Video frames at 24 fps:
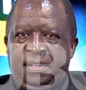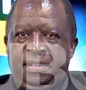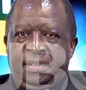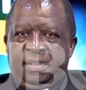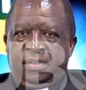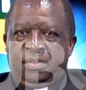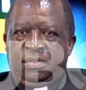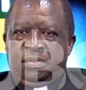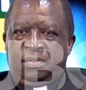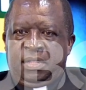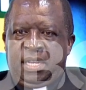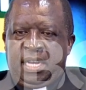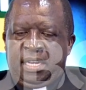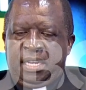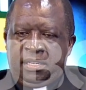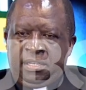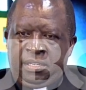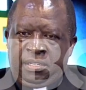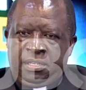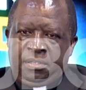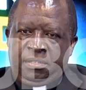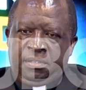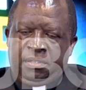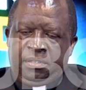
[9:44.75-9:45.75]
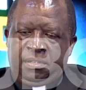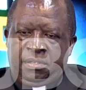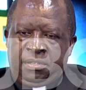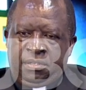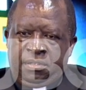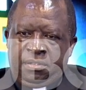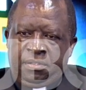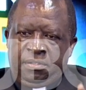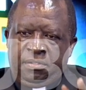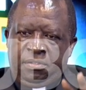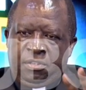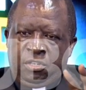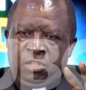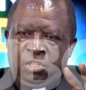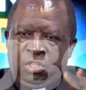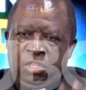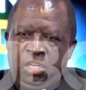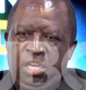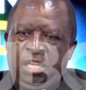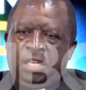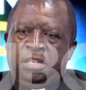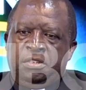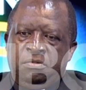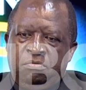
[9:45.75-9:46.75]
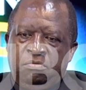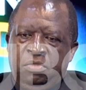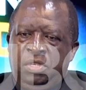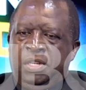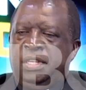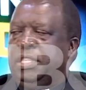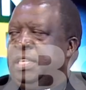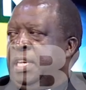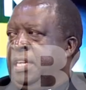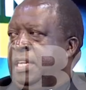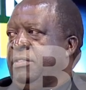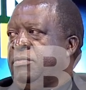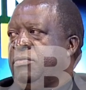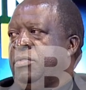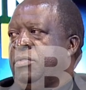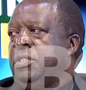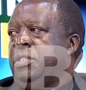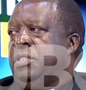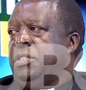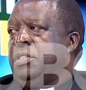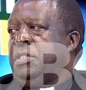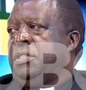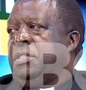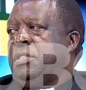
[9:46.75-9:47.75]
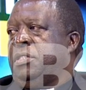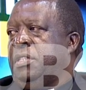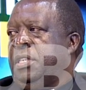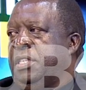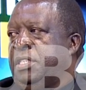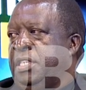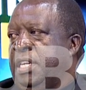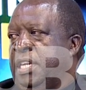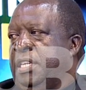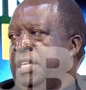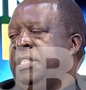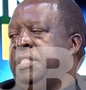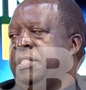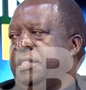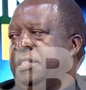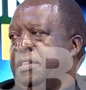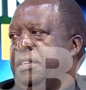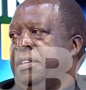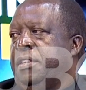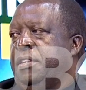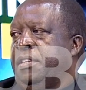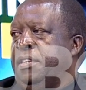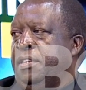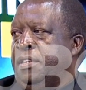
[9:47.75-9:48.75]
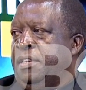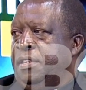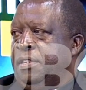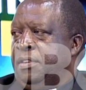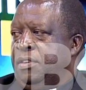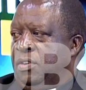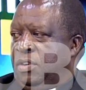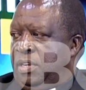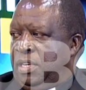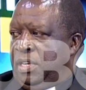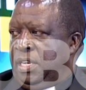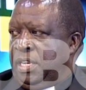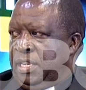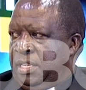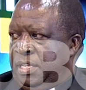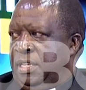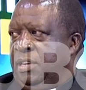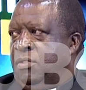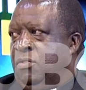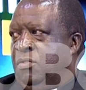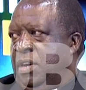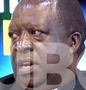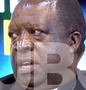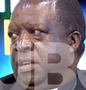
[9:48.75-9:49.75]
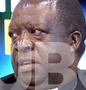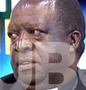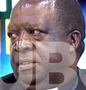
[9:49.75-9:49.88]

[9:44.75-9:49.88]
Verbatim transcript: So that is the church militant, which is the church in the world.